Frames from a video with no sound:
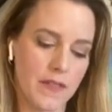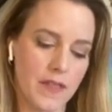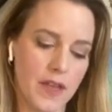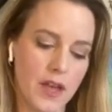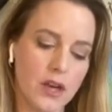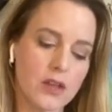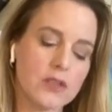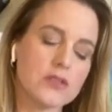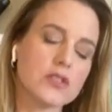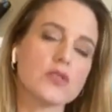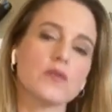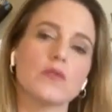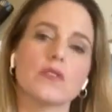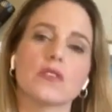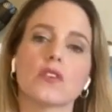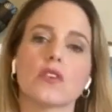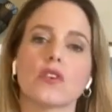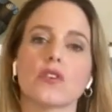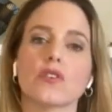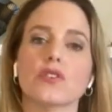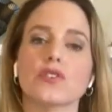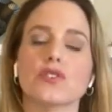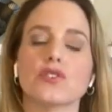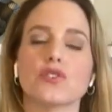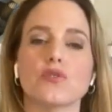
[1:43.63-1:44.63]
They also
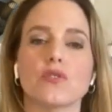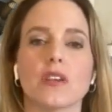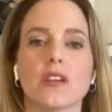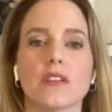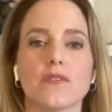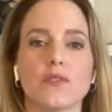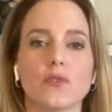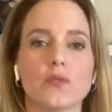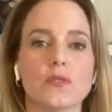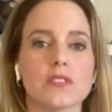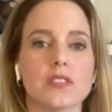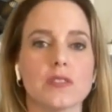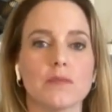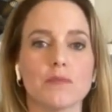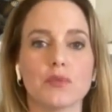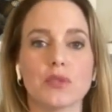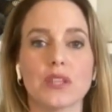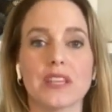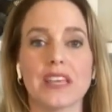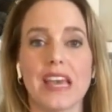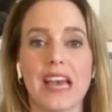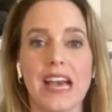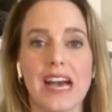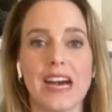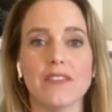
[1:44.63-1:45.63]
encourage you that if you
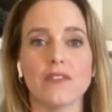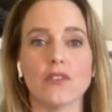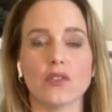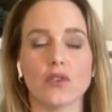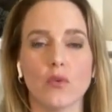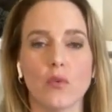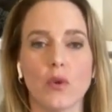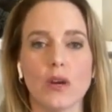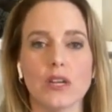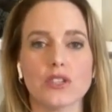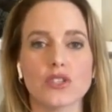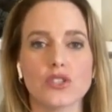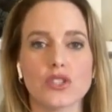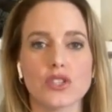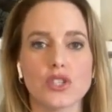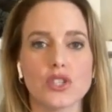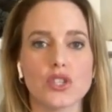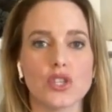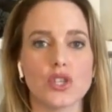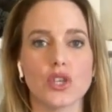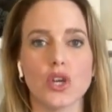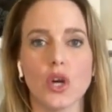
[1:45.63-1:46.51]
simply have a question,